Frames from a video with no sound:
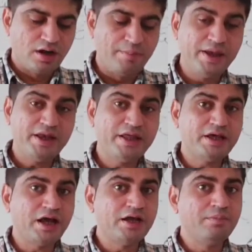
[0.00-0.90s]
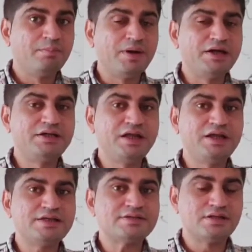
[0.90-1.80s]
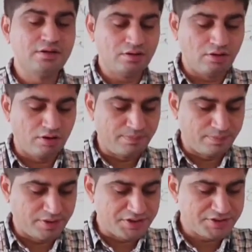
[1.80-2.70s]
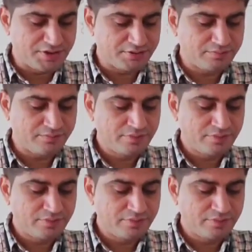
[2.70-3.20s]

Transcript: American multinational corporation